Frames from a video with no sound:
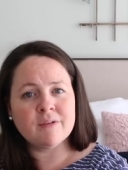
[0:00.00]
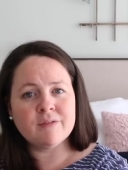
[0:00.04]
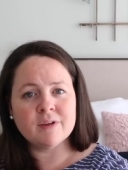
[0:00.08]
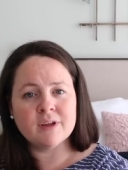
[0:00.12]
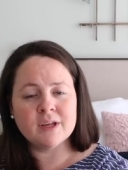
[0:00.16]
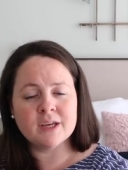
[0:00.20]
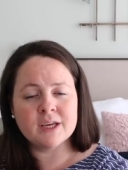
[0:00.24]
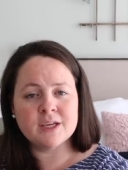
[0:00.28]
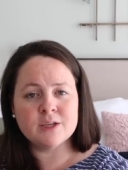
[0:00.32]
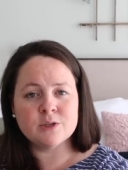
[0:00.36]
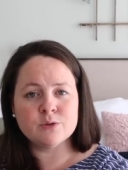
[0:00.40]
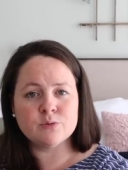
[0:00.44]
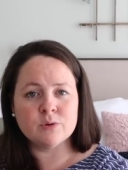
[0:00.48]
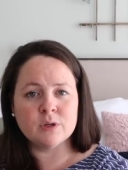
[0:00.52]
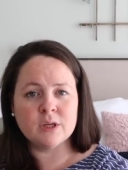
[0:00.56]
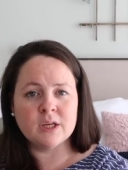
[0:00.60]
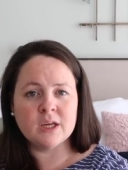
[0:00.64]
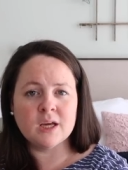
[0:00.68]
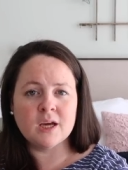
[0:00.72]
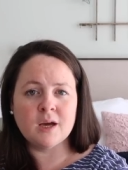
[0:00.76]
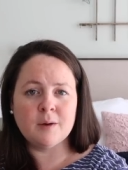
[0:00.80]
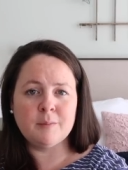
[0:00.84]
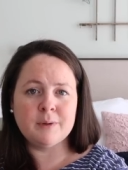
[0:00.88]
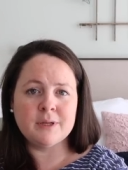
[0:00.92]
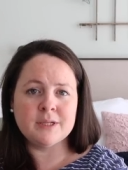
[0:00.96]
I feel like he's really
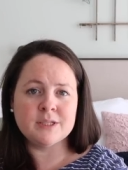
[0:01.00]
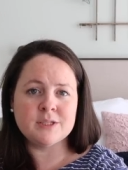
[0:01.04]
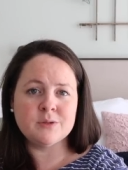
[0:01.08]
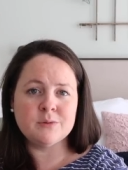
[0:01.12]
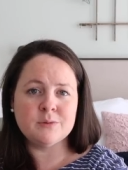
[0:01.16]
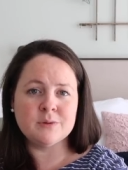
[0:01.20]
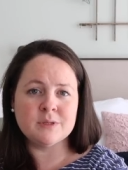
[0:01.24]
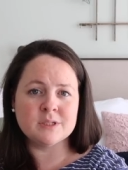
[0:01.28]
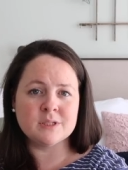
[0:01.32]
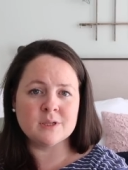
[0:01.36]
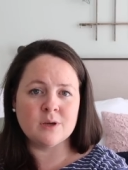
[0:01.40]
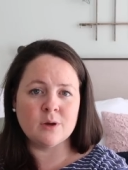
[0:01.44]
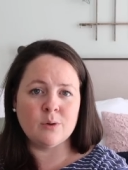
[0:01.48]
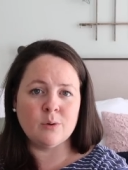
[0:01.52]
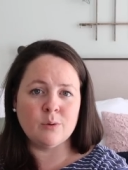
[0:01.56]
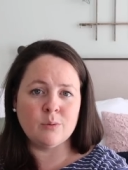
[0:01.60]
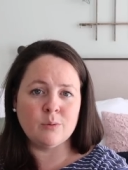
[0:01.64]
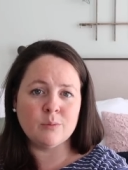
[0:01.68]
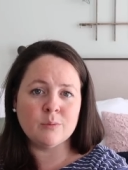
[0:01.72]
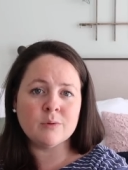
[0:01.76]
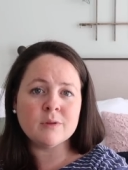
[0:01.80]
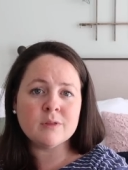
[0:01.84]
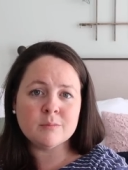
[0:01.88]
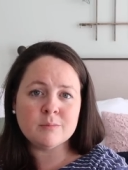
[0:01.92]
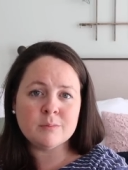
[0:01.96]
come into his
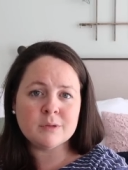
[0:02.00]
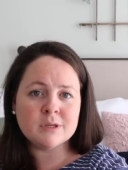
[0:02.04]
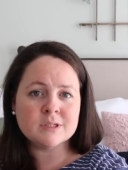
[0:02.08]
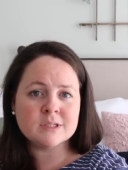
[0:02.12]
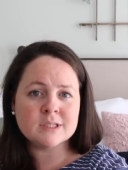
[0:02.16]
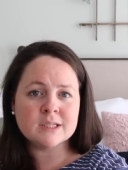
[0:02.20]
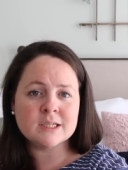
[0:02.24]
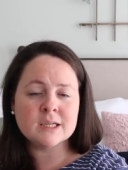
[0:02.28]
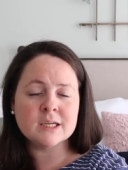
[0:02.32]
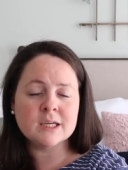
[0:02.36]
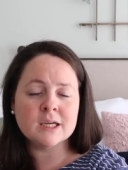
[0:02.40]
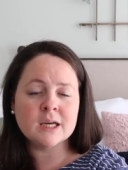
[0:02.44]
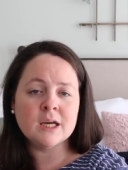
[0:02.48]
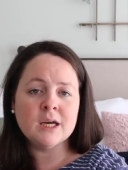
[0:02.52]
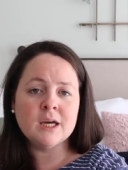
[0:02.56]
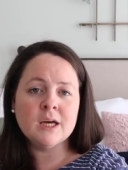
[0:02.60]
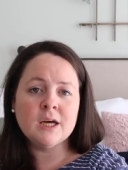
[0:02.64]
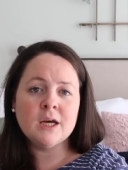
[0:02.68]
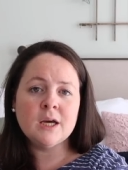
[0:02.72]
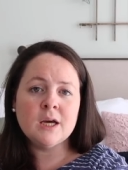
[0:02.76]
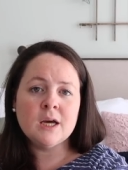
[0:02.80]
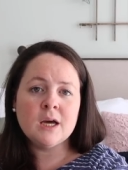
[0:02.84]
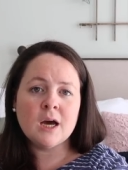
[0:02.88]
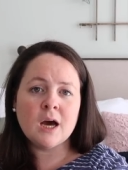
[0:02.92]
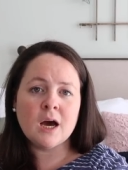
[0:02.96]
own with music,
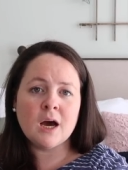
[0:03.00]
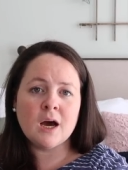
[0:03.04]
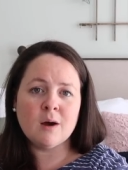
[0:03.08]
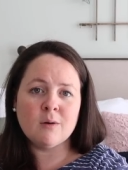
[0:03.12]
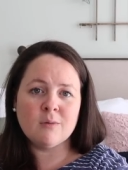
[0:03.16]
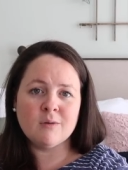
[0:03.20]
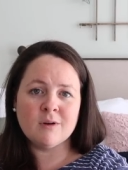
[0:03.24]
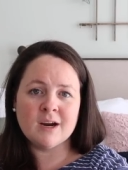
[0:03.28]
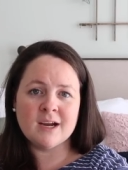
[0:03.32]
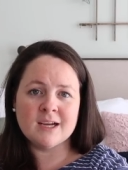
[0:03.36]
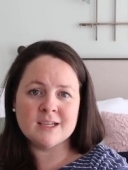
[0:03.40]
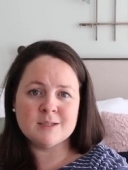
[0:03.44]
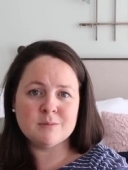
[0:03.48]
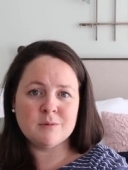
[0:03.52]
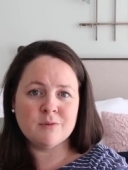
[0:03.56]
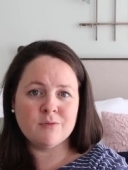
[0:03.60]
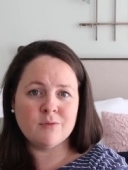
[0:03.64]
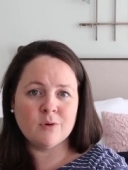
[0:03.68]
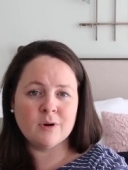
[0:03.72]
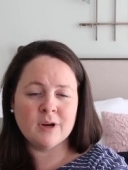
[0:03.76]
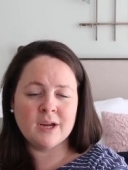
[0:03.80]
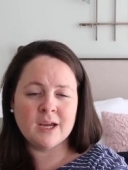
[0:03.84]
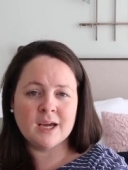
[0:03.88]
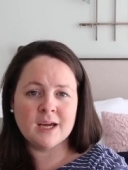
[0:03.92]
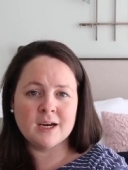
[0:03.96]
uh, whereas
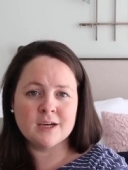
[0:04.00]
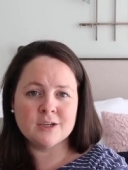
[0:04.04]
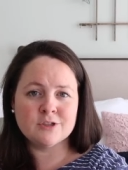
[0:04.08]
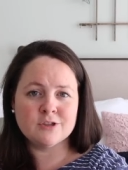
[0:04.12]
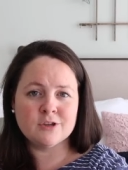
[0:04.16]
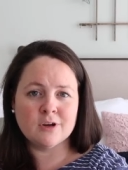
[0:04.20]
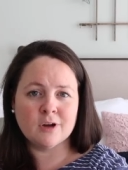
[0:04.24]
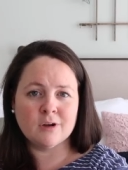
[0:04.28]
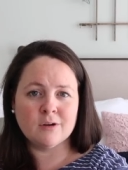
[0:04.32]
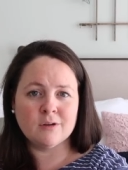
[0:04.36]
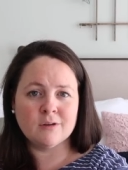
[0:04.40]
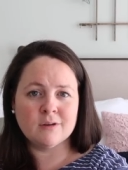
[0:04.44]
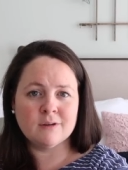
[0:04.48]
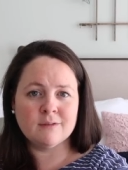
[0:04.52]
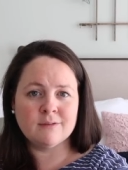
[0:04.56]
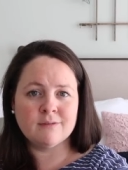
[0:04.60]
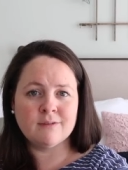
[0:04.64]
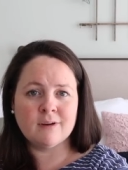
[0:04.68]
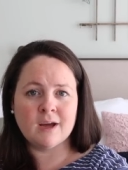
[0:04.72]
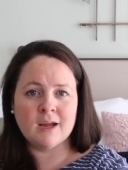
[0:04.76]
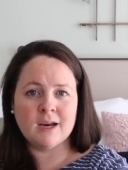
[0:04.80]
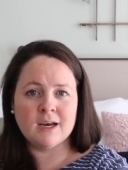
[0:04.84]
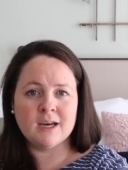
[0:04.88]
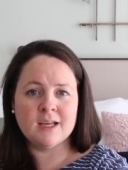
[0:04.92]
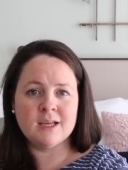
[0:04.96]
before he kind of struggled to
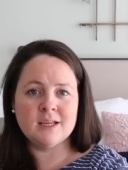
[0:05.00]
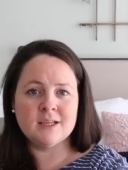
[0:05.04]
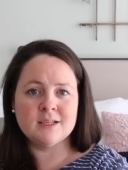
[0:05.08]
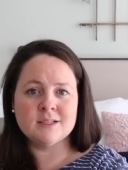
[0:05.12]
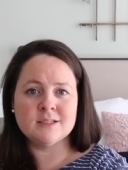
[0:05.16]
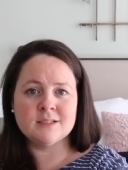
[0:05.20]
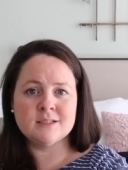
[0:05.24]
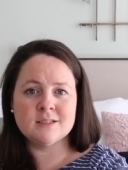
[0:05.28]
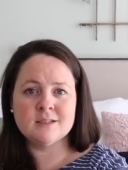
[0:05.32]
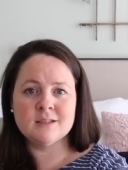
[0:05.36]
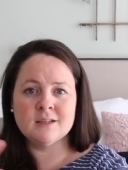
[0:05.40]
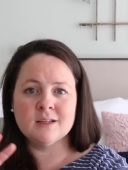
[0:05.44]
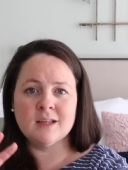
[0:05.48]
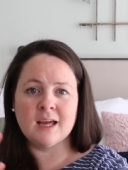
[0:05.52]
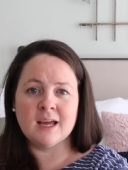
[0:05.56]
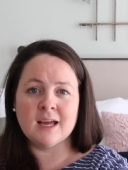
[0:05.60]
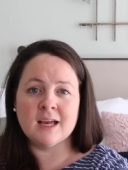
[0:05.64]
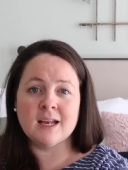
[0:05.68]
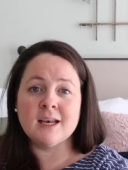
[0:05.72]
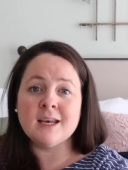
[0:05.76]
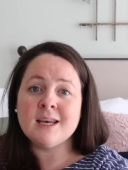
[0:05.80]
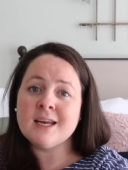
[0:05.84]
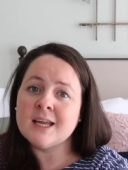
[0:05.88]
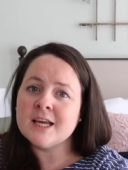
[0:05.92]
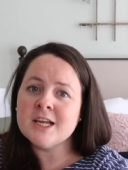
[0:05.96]
find his
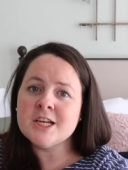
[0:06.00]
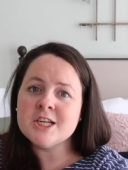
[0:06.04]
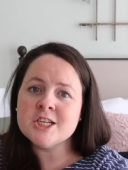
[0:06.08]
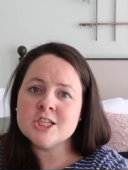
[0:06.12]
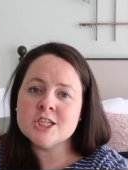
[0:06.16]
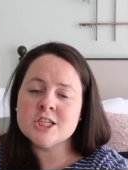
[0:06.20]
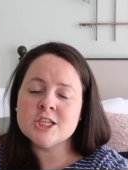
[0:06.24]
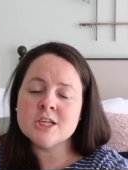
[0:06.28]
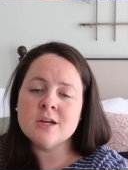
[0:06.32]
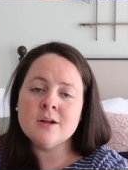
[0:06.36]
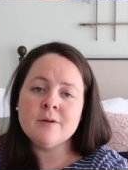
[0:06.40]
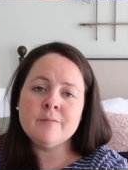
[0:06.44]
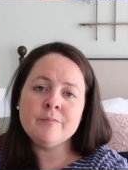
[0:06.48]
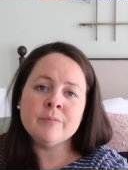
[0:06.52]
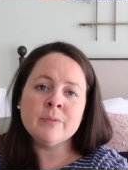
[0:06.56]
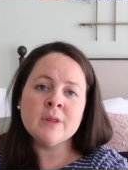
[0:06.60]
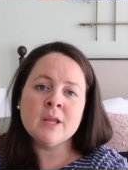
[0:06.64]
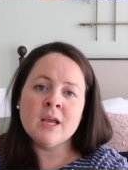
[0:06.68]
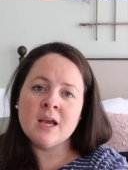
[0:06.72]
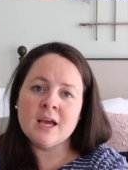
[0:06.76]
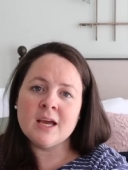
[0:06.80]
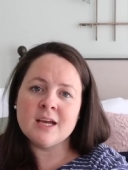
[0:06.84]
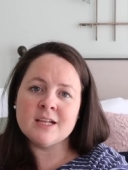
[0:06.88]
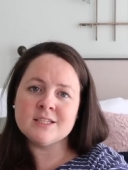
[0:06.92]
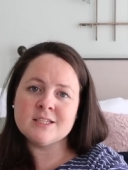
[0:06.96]
like niche.
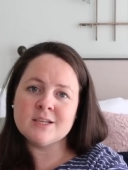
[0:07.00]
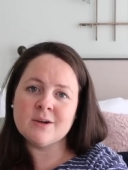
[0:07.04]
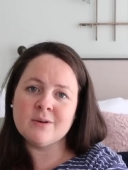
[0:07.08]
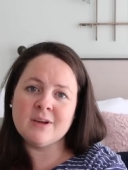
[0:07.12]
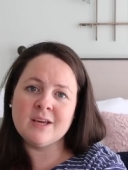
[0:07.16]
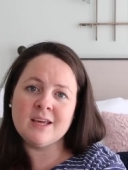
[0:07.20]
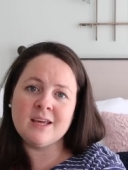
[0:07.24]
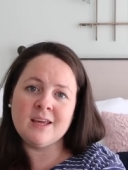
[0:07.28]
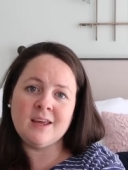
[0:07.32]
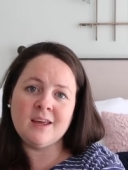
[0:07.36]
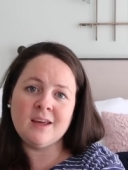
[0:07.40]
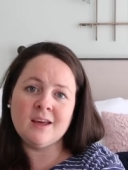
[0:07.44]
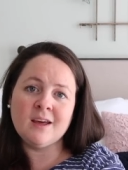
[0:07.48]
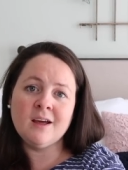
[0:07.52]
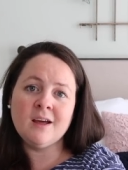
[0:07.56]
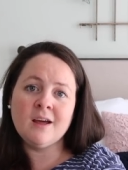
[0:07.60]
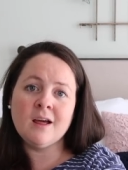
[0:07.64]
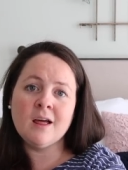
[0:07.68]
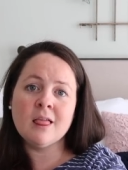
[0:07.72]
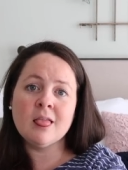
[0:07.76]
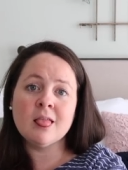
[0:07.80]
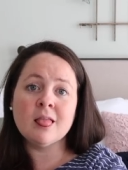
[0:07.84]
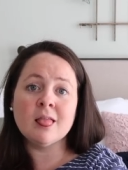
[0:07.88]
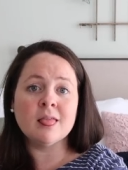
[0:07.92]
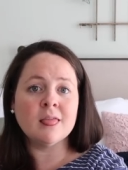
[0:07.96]
And so he
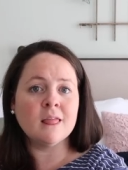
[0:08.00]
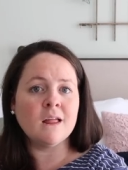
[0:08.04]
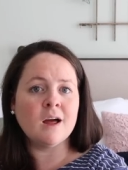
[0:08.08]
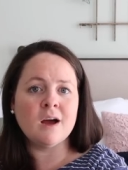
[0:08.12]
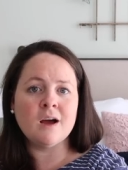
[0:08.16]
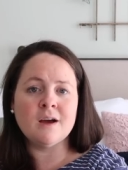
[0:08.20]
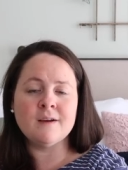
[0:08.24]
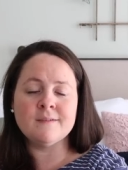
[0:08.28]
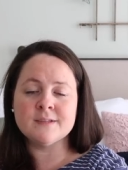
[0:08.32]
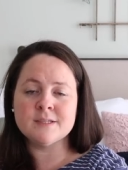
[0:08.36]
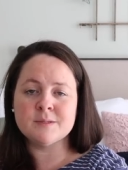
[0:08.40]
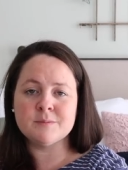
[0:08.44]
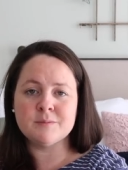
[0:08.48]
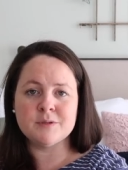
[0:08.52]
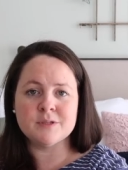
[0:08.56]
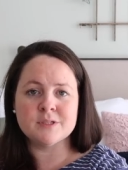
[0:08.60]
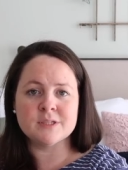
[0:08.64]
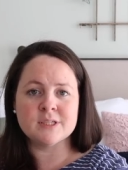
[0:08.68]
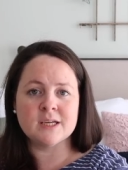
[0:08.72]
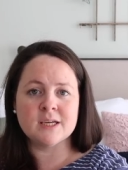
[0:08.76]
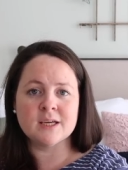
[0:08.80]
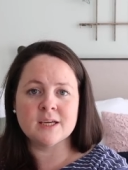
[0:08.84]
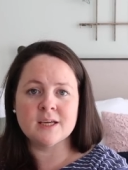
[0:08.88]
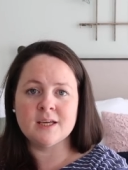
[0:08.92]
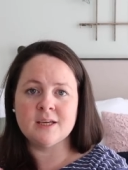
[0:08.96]
loves
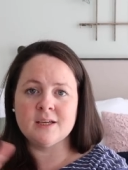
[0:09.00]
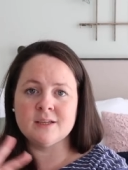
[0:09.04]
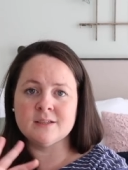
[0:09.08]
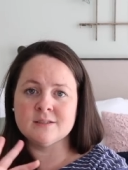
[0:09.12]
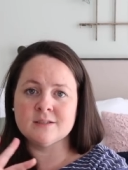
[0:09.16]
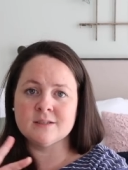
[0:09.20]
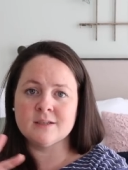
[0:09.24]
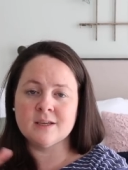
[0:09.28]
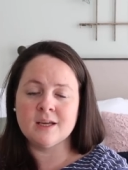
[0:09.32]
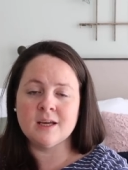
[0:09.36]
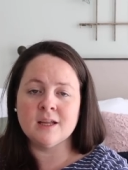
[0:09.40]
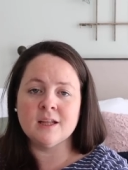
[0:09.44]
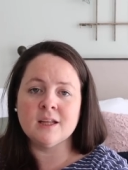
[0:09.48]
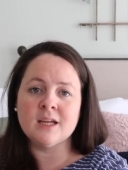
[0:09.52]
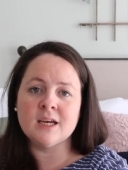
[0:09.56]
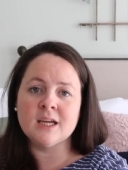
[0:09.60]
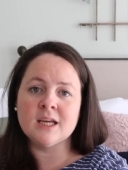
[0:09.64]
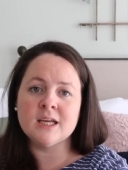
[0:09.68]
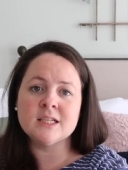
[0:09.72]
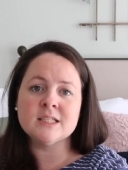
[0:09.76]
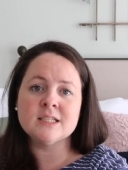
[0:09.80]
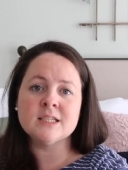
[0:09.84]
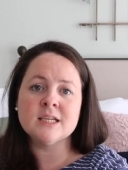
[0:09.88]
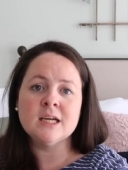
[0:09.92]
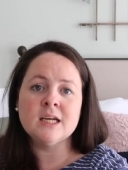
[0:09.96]
music. He's killing
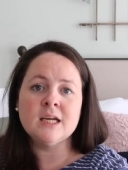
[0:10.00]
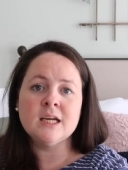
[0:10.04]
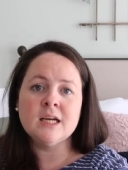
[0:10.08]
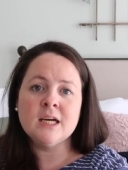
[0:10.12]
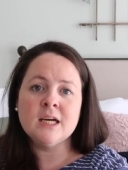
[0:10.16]
it.